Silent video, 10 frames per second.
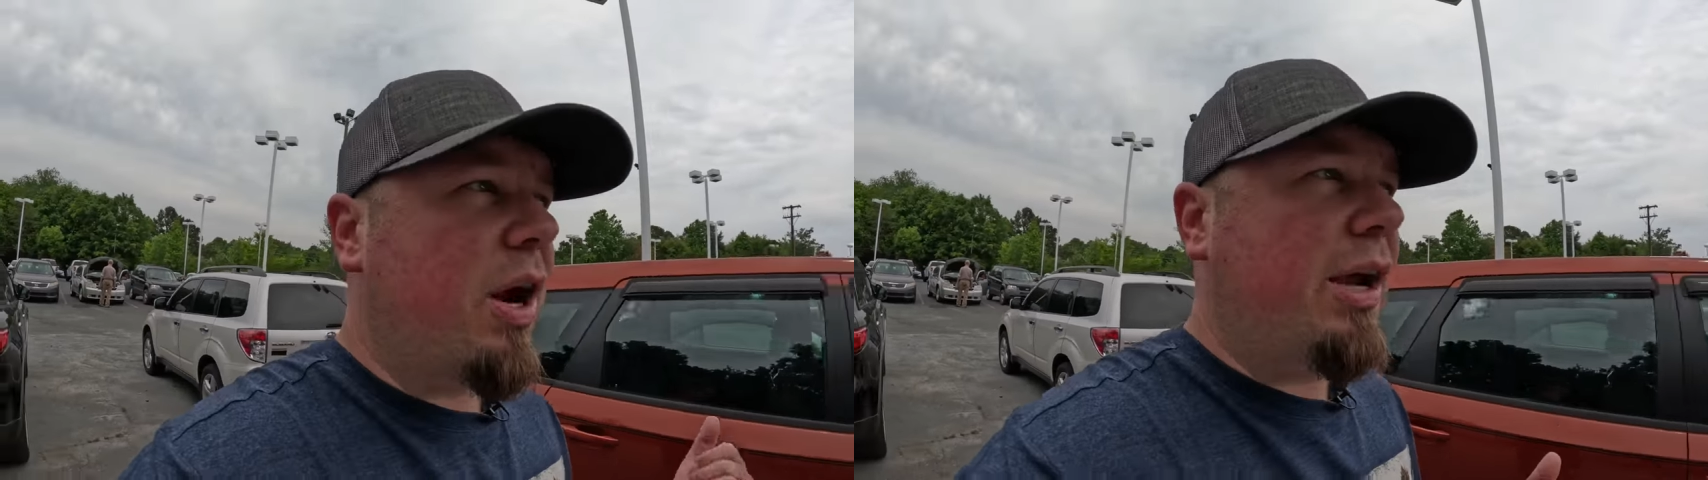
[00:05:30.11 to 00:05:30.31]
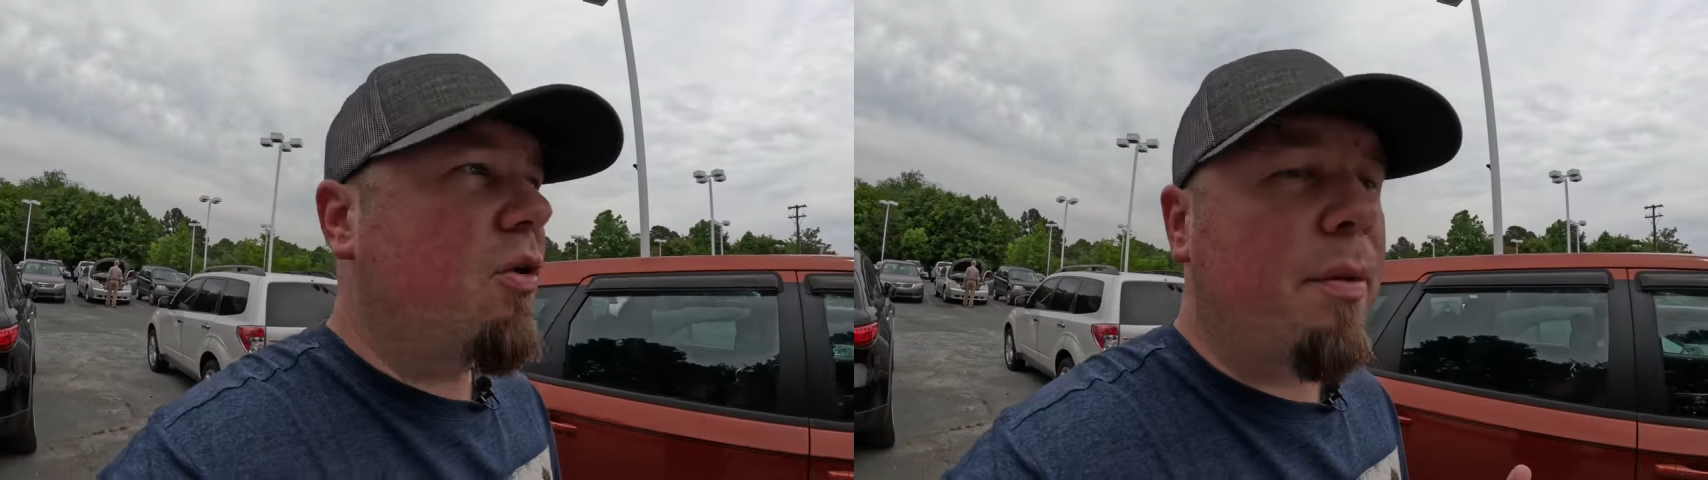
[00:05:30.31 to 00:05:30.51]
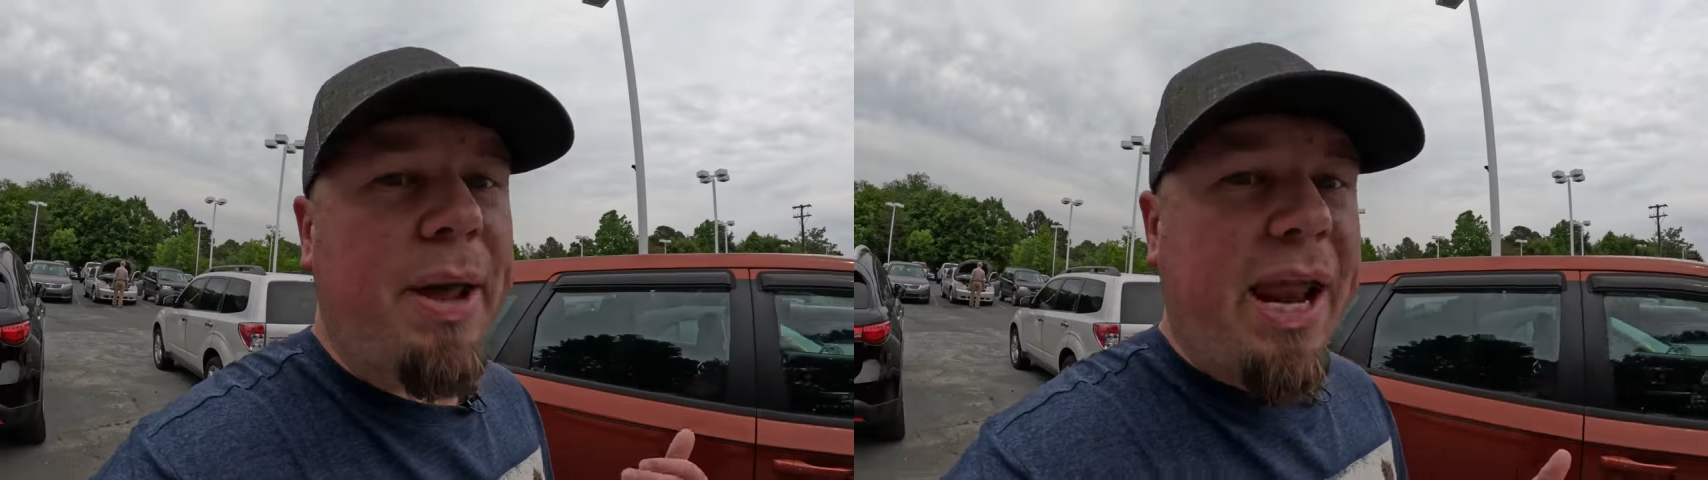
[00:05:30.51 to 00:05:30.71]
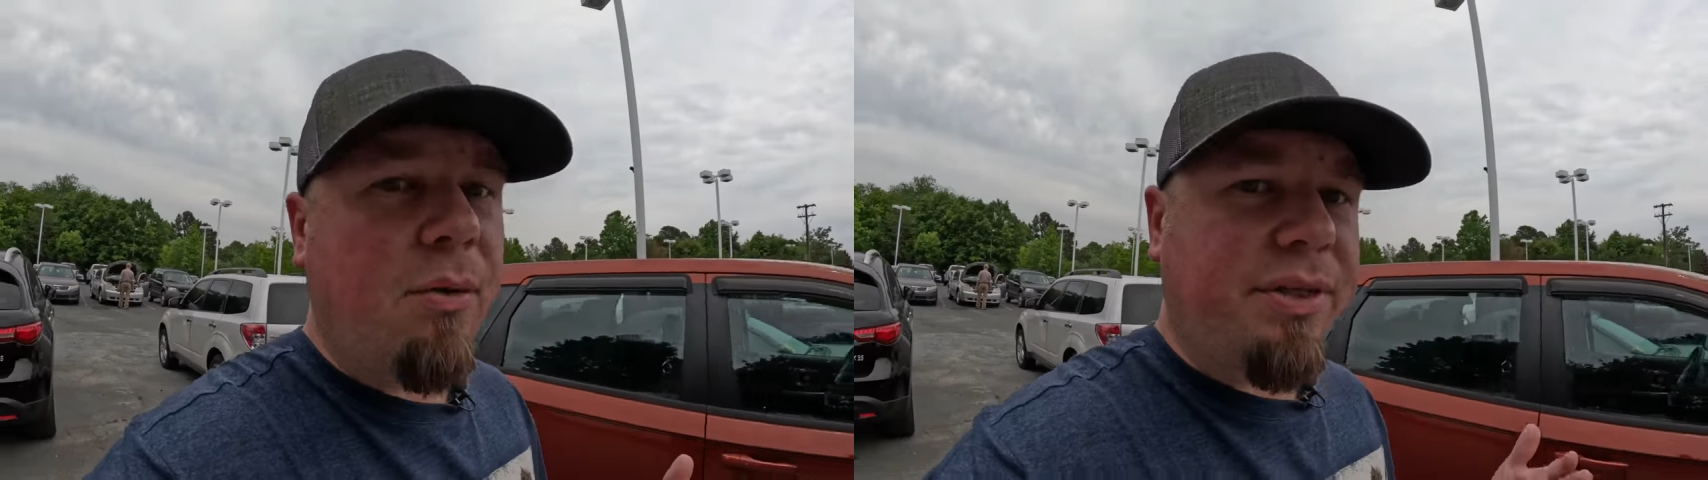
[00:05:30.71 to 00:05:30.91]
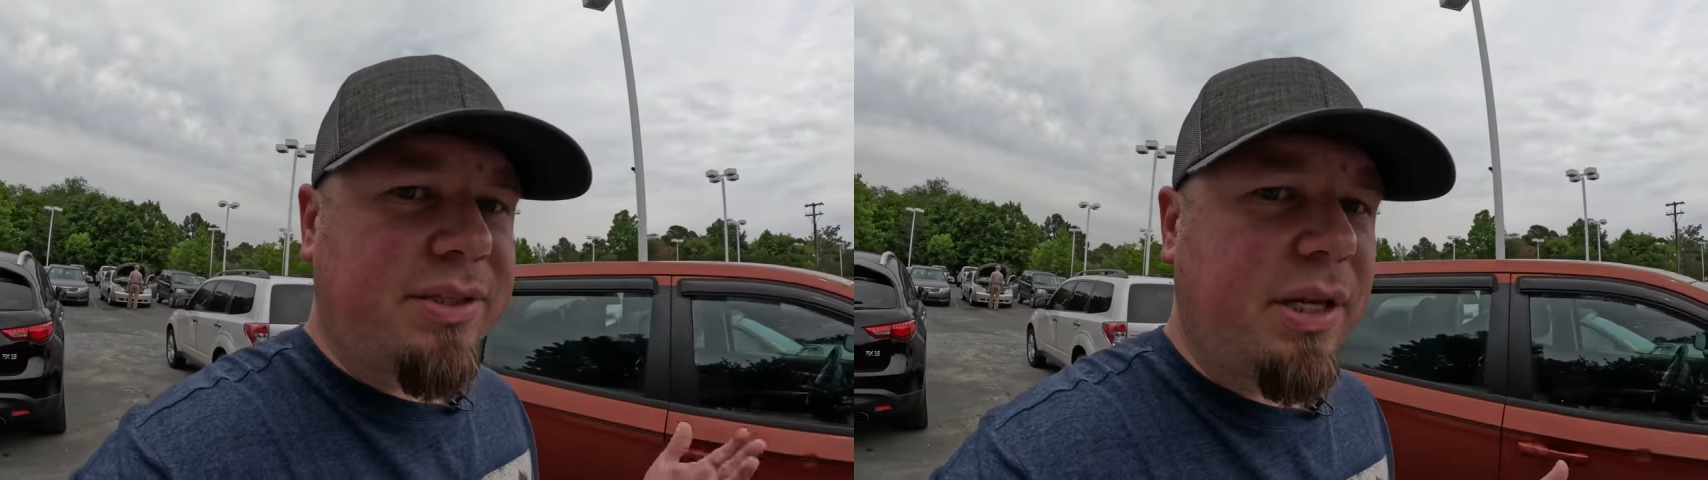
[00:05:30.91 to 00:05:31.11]
not going to pay
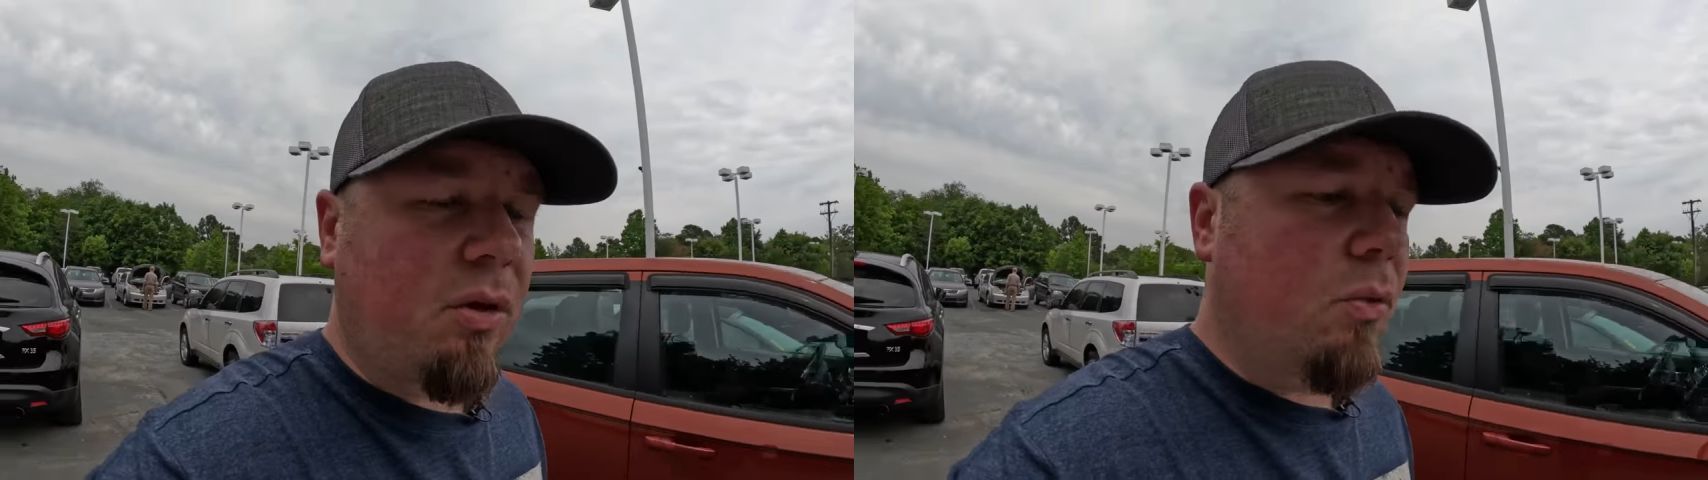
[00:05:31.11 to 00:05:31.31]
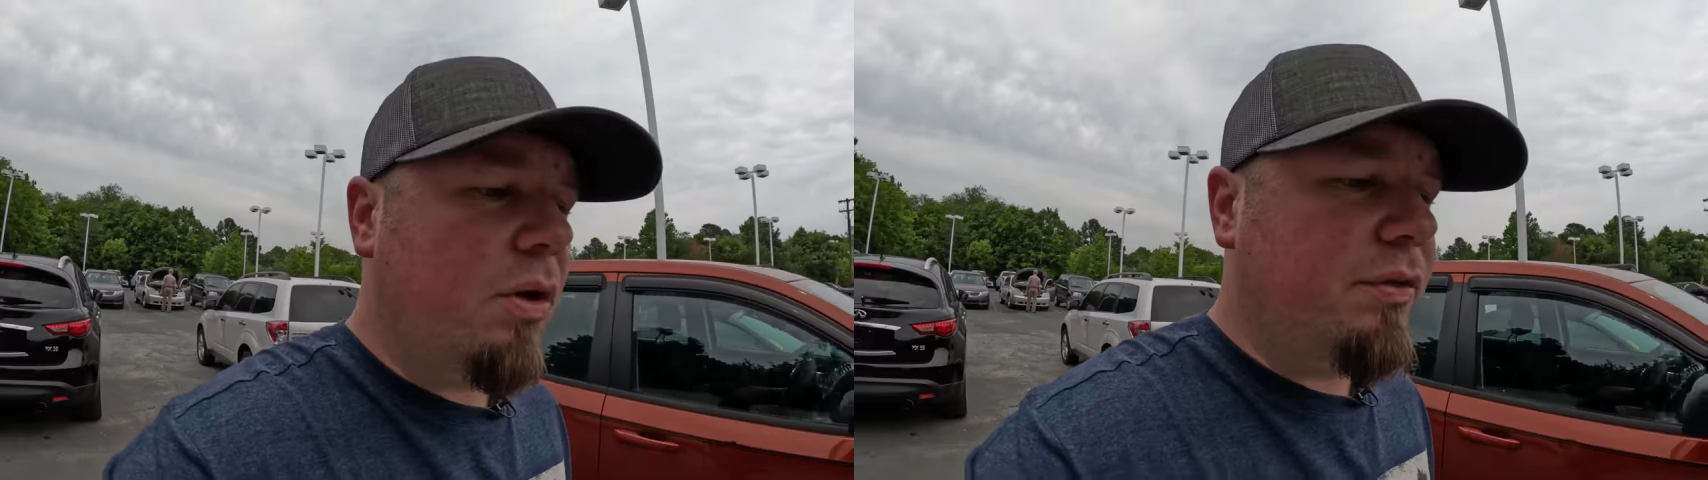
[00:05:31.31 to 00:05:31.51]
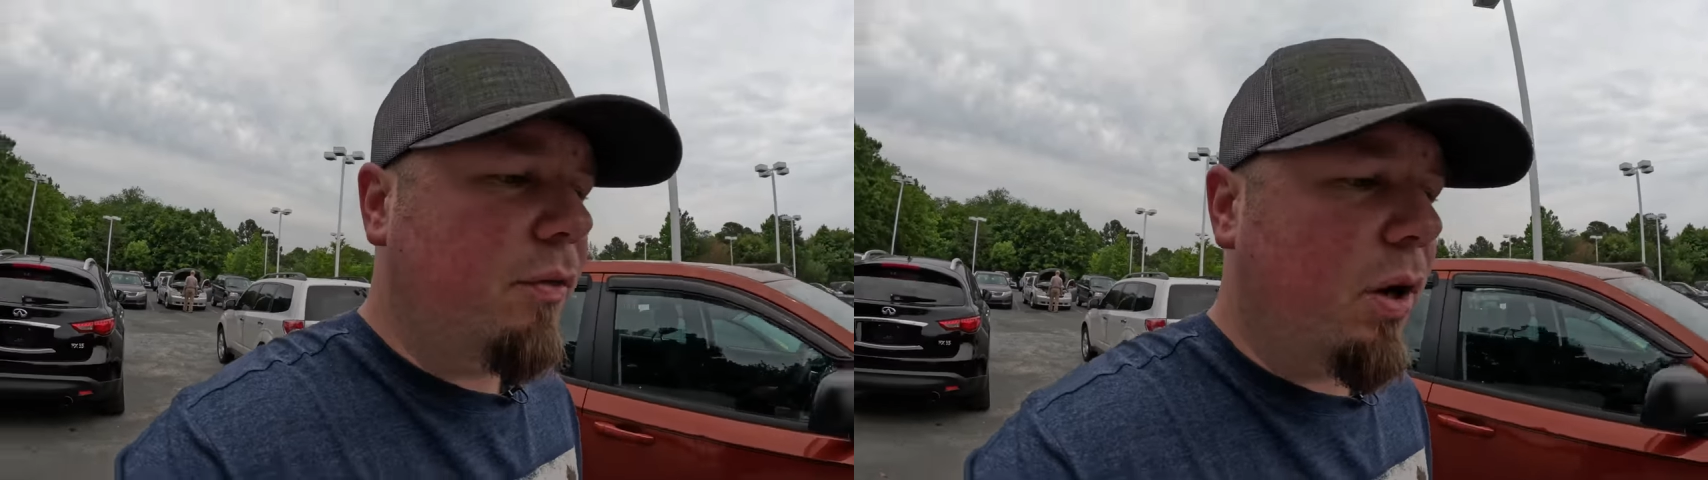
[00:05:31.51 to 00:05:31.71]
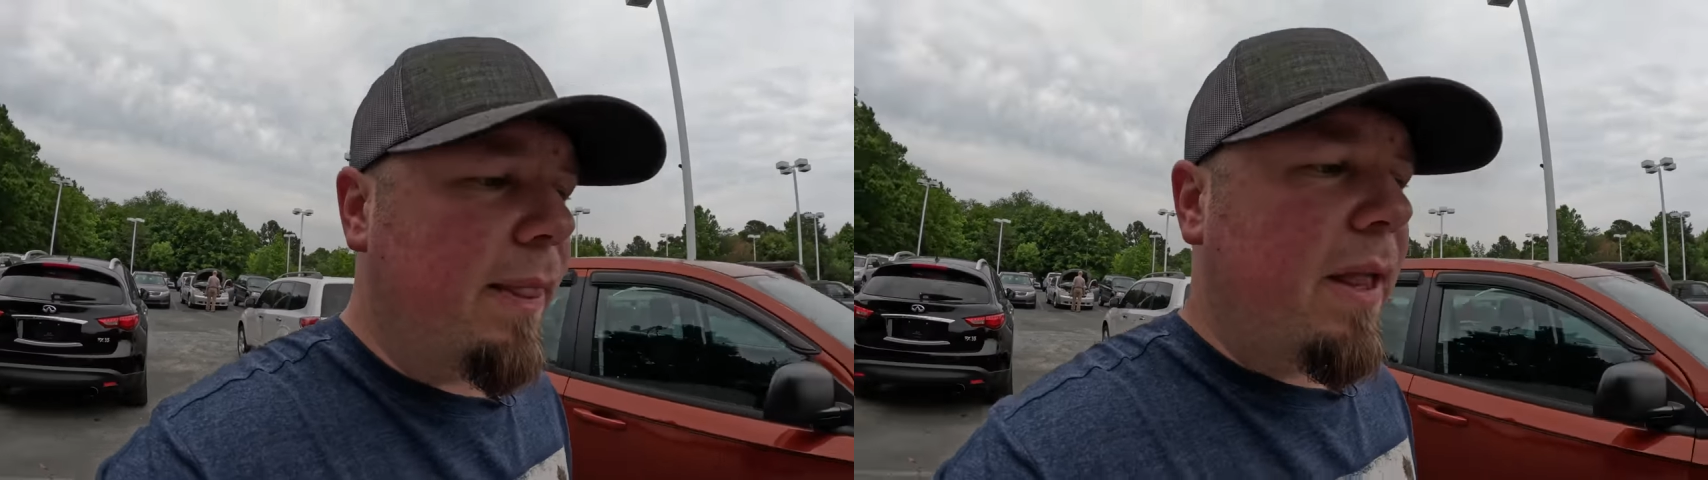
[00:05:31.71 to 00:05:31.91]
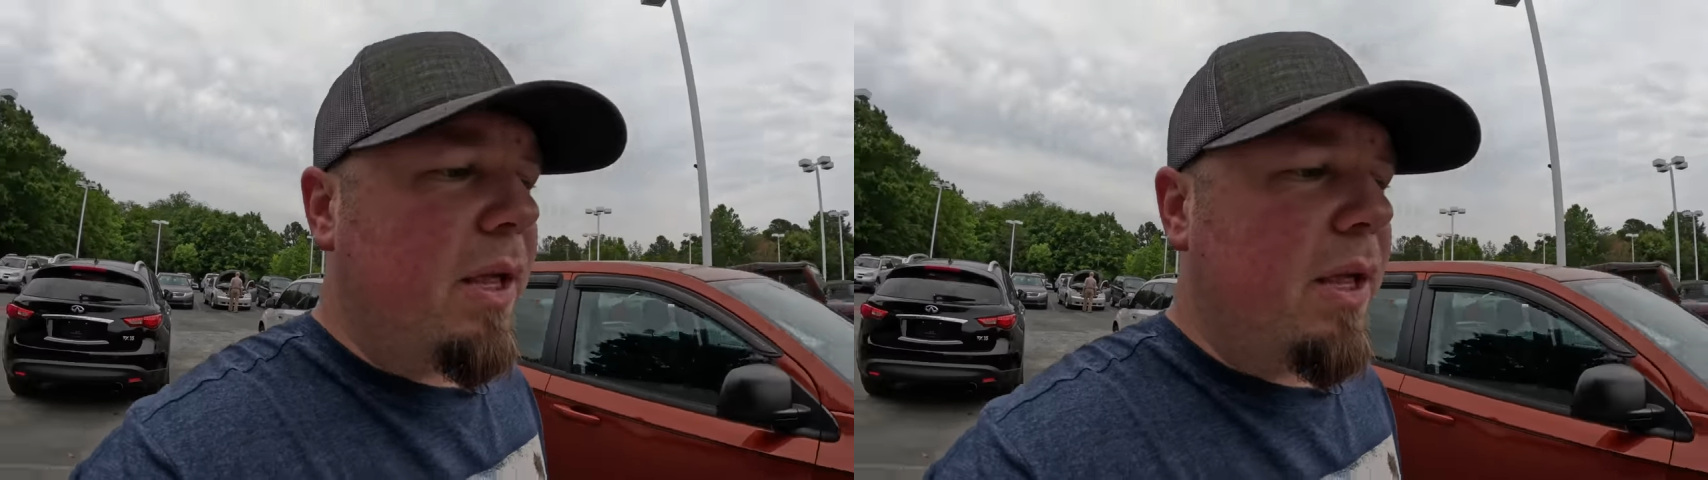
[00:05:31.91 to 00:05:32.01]
what the seller wants for it.